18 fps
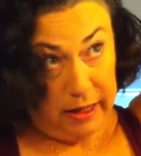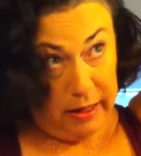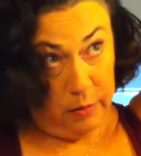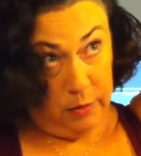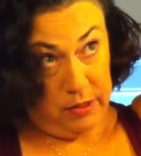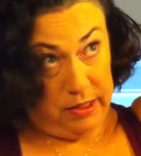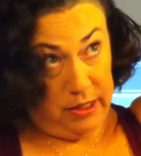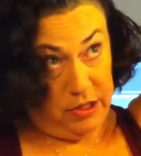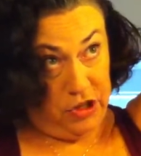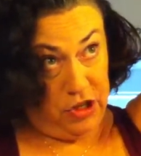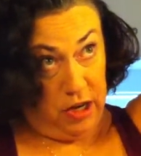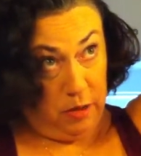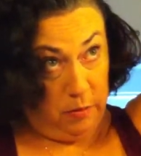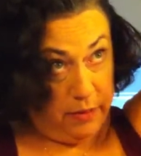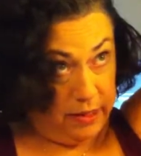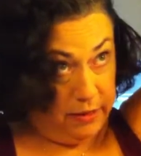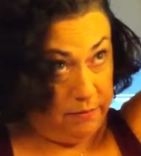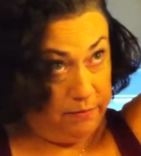it was a
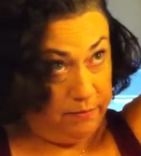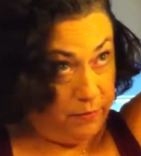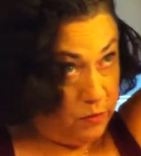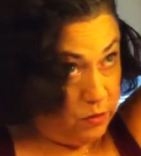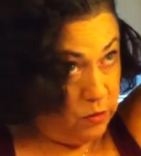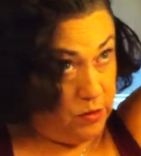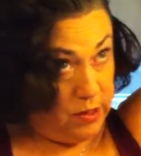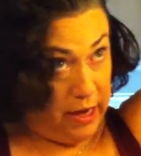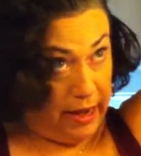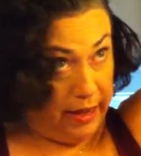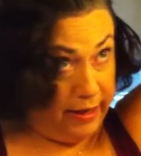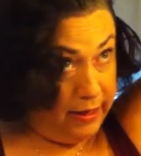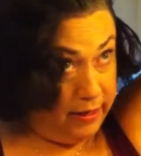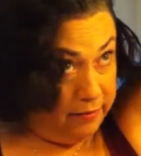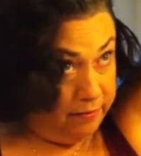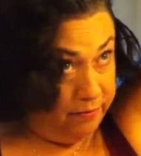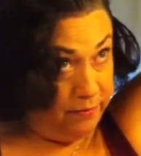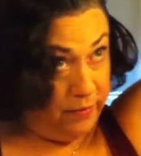gentleman who dyed
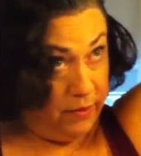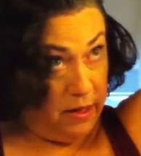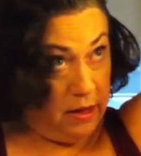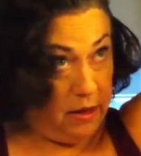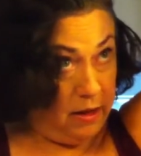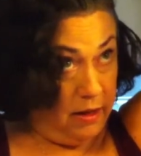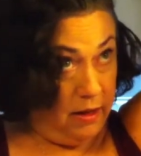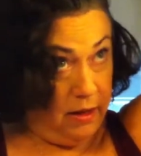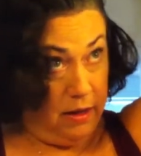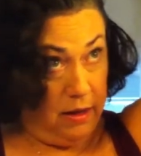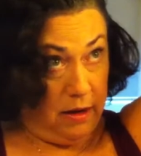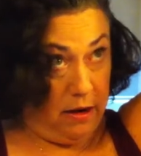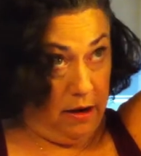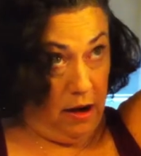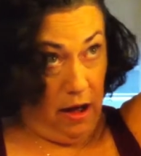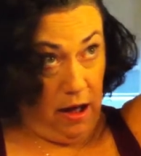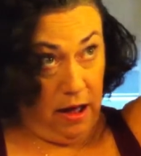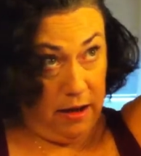it,
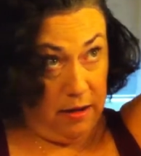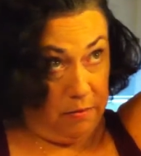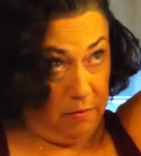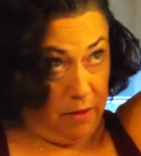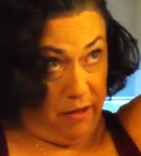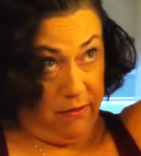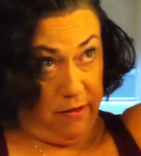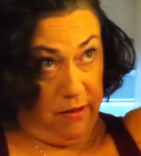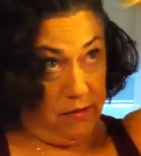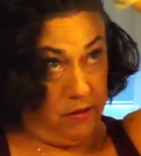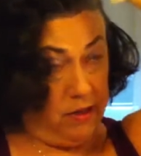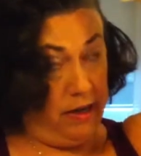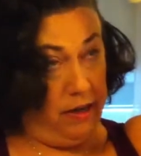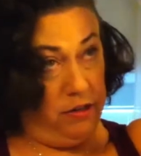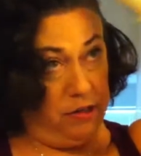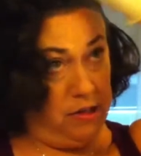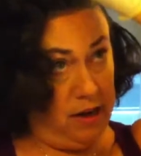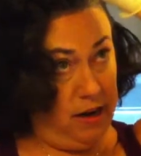not my favorite
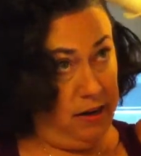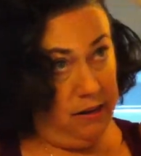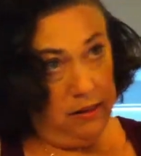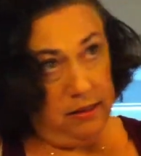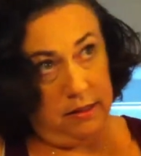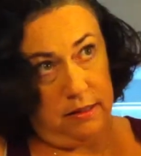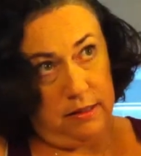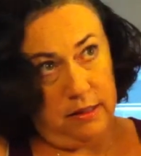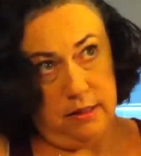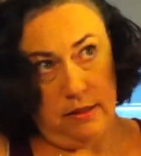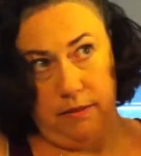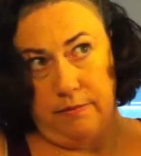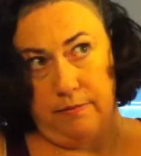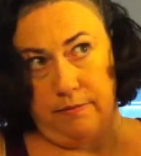hairstylist.